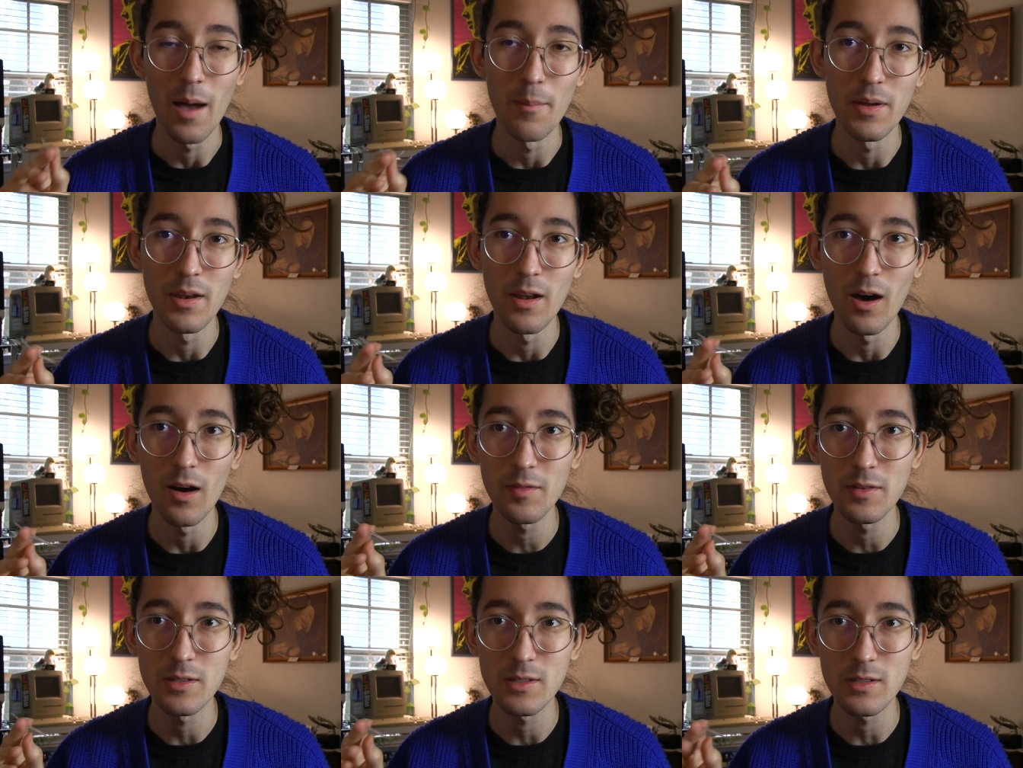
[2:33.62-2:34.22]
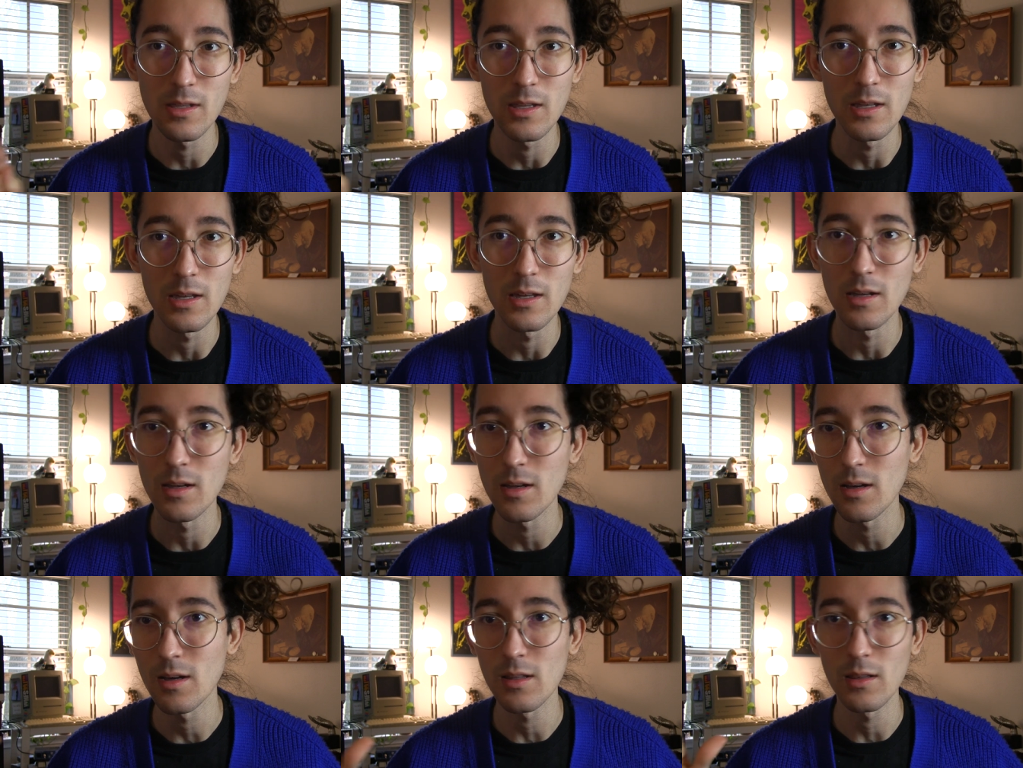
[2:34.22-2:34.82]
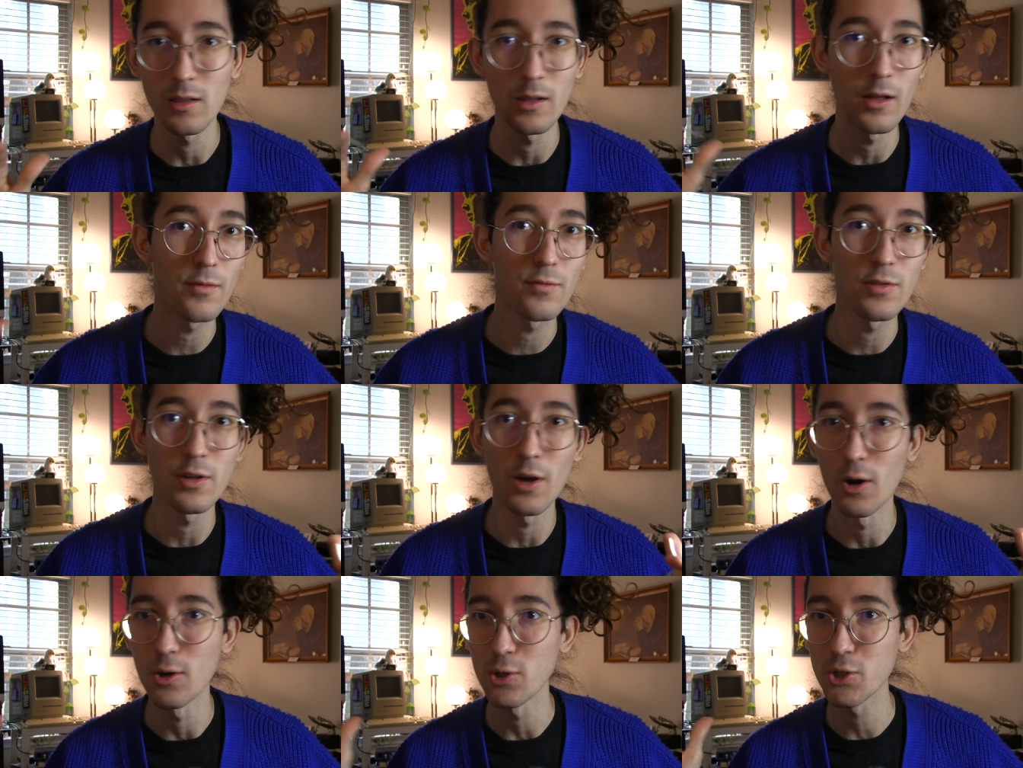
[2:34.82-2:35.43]
I mean, obviously, love
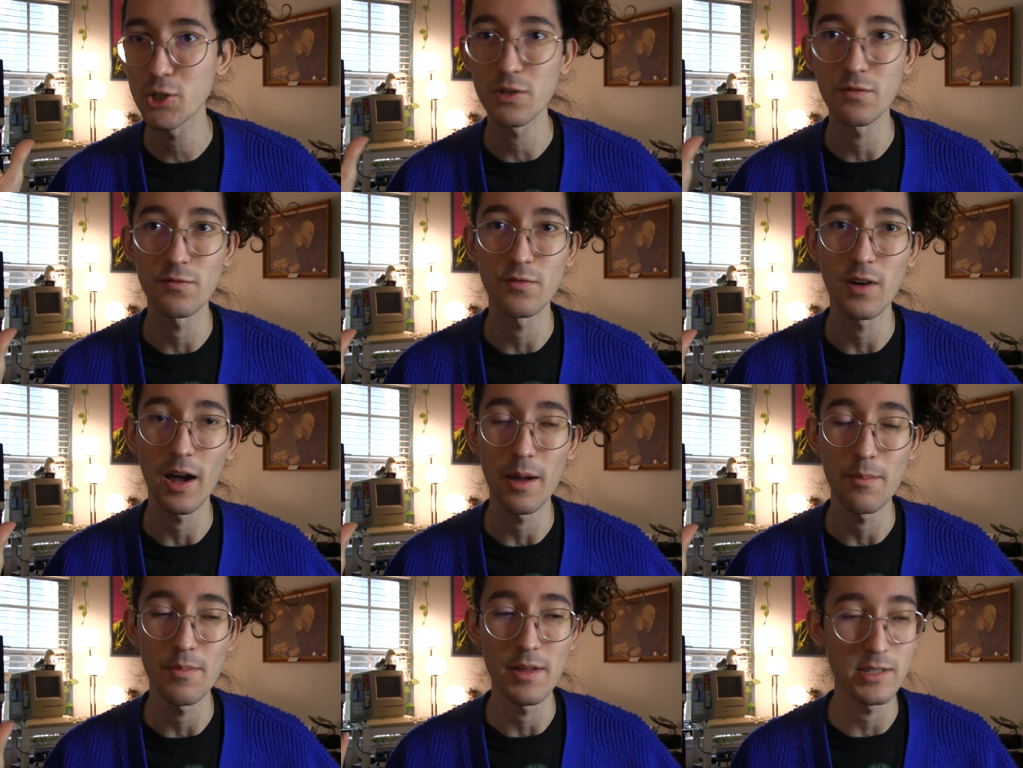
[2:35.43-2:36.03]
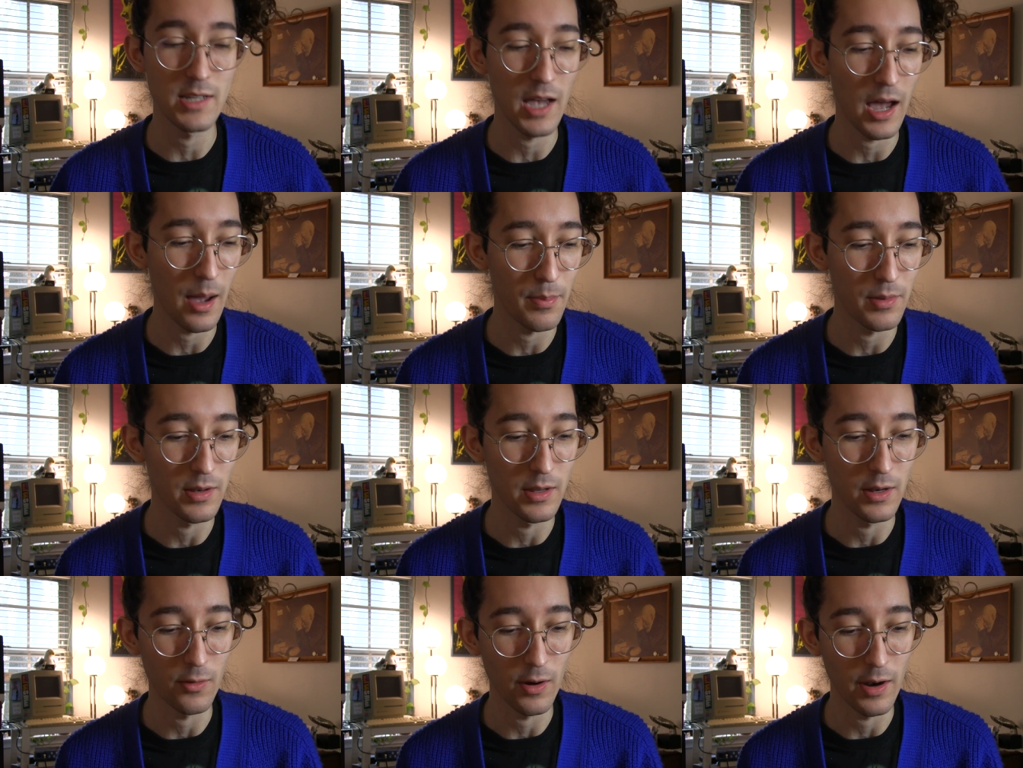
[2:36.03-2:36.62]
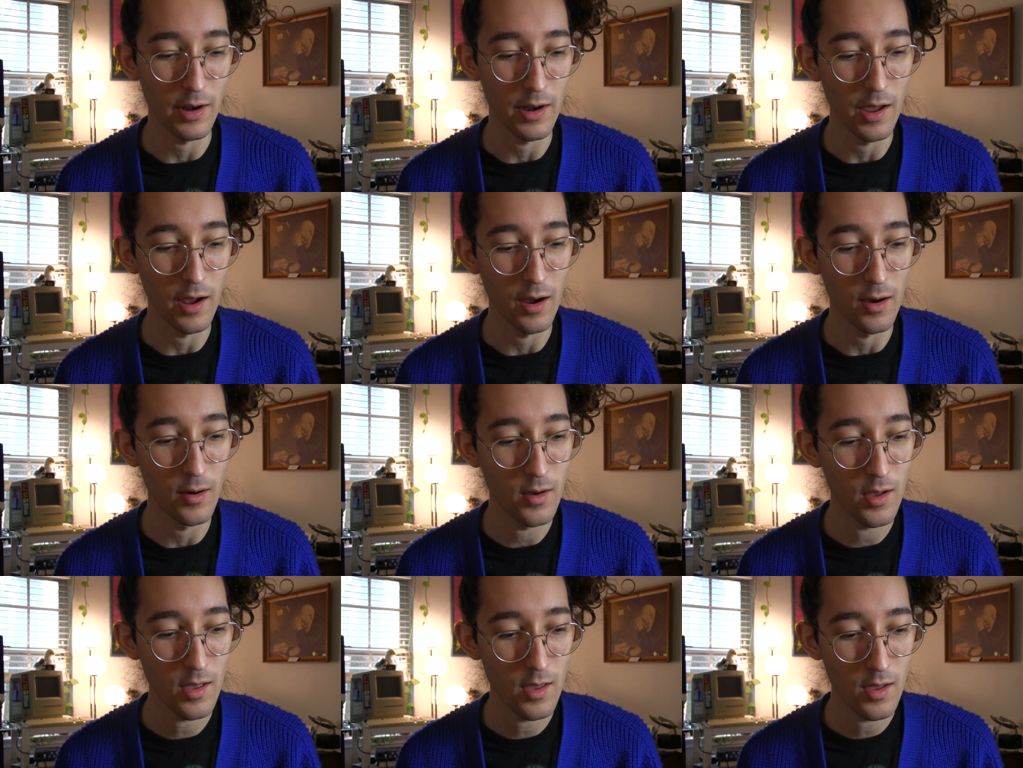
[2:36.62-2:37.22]
the ocean vibe that's happening right
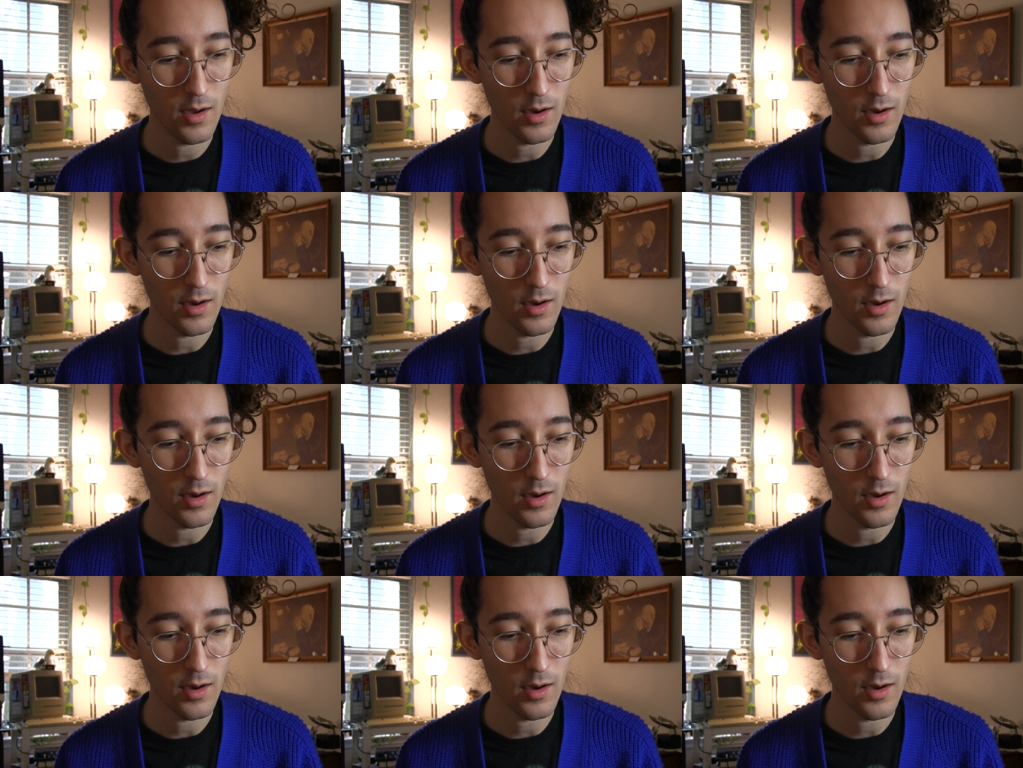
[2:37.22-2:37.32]
now.